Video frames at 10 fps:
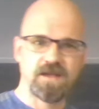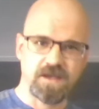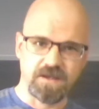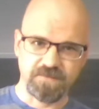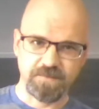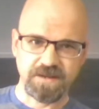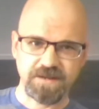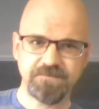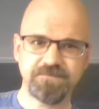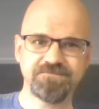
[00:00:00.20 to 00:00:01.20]
Hey everybody,
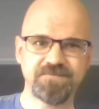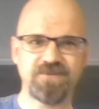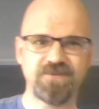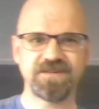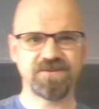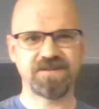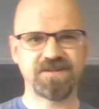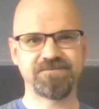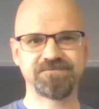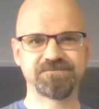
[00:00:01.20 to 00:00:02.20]
how are we
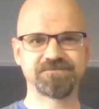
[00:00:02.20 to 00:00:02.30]
doing?